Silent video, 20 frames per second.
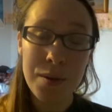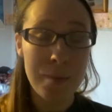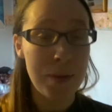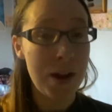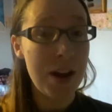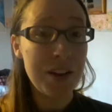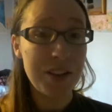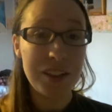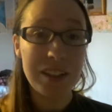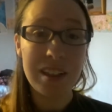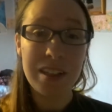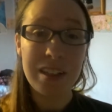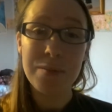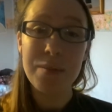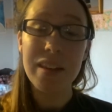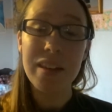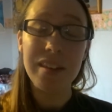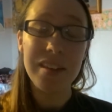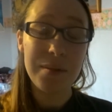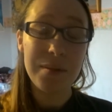My parents are going to give
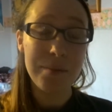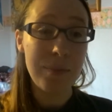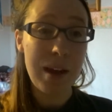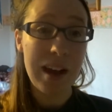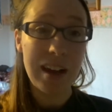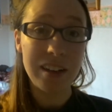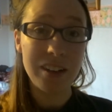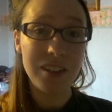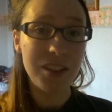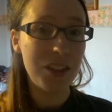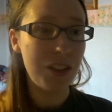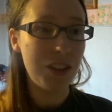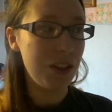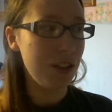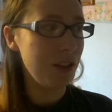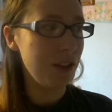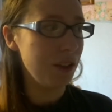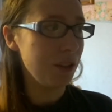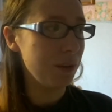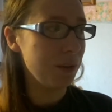me a lift back
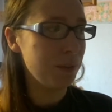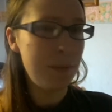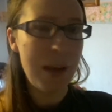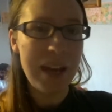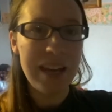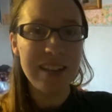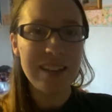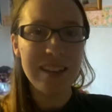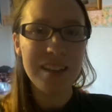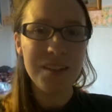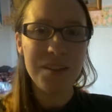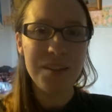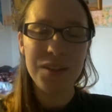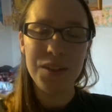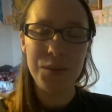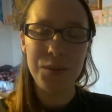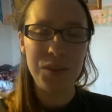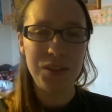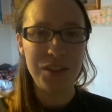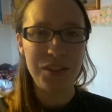to Paisley,
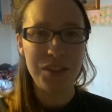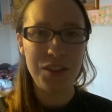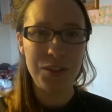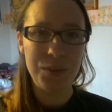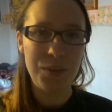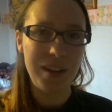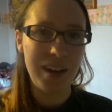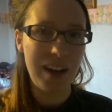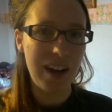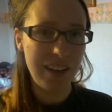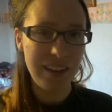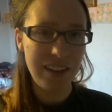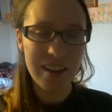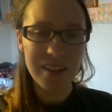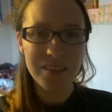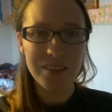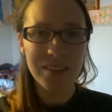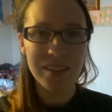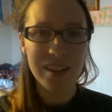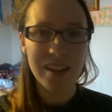which is where I
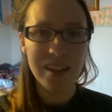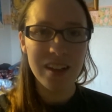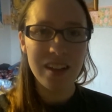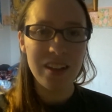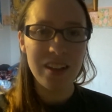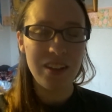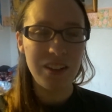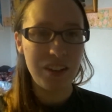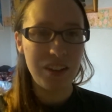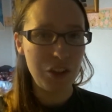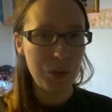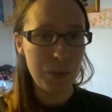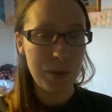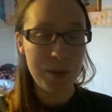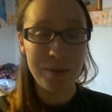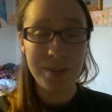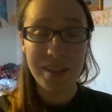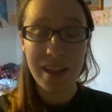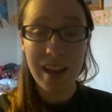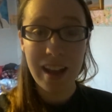live. They're going to drop me
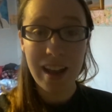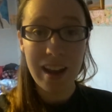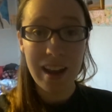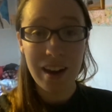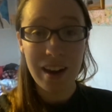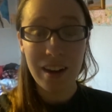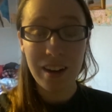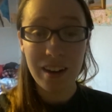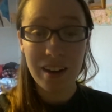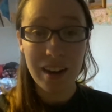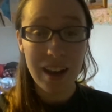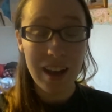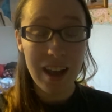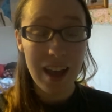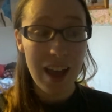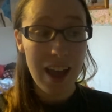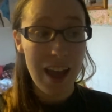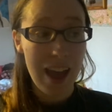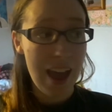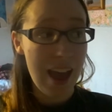off in the air,
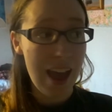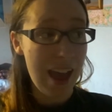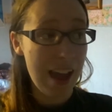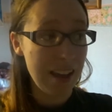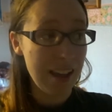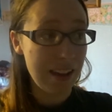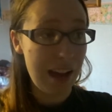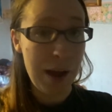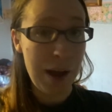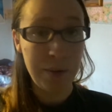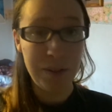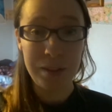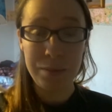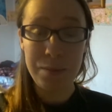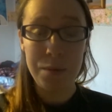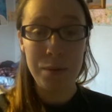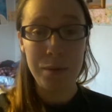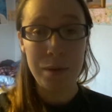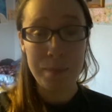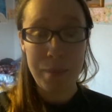and I'm going to
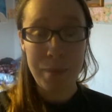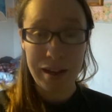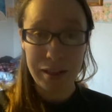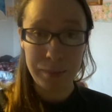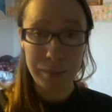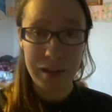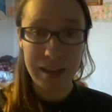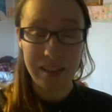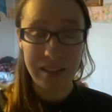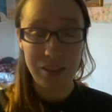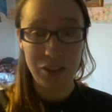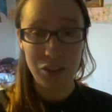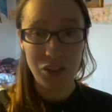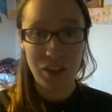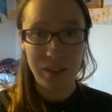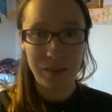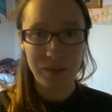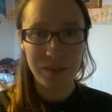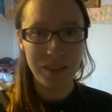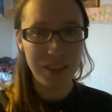make my way back to Paisley on the
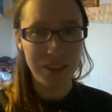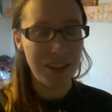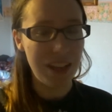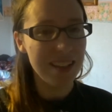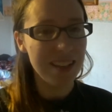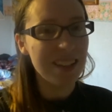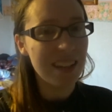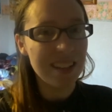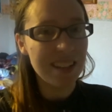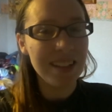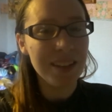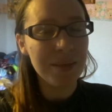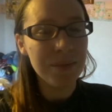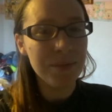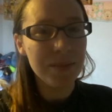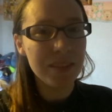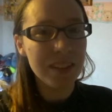train. So that's nice of them.